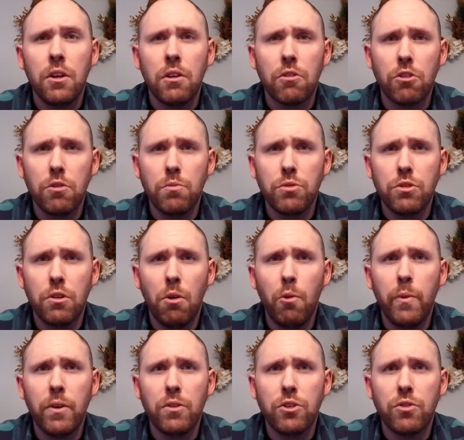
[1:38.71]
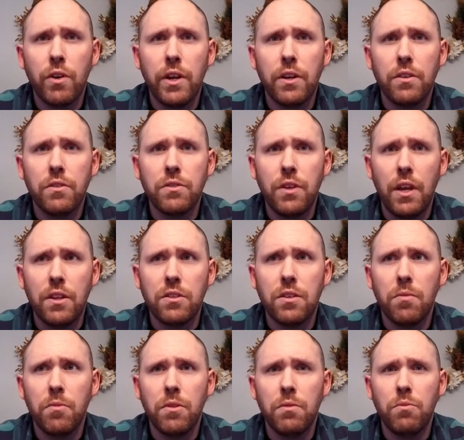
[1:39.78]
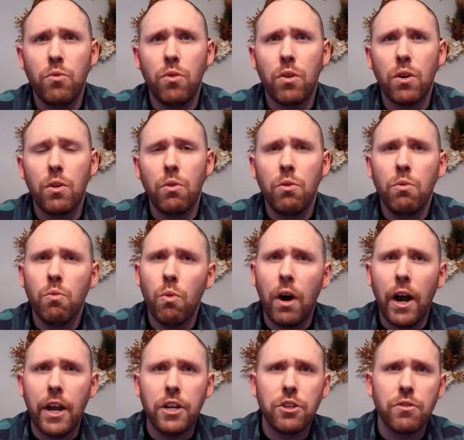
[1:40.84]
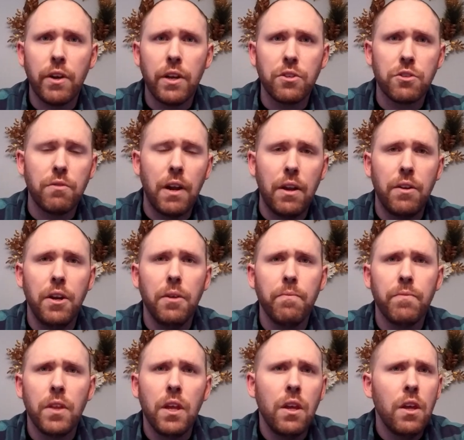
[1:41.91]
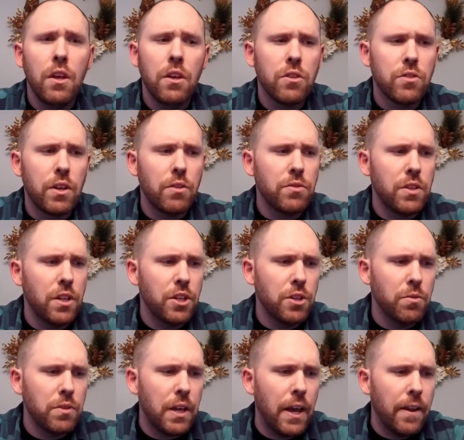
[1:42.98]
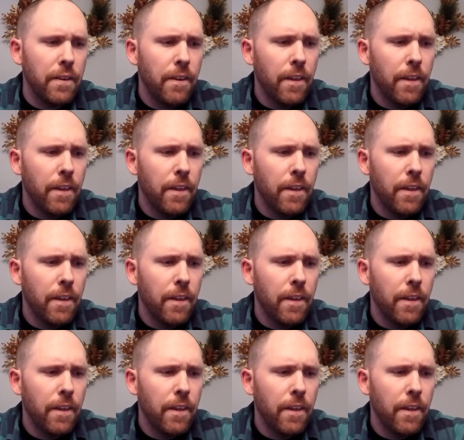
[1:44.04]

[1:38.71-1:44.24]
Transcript: groomed snowmobile trails and some of the more wide trails around here, so I don't see an issue with that.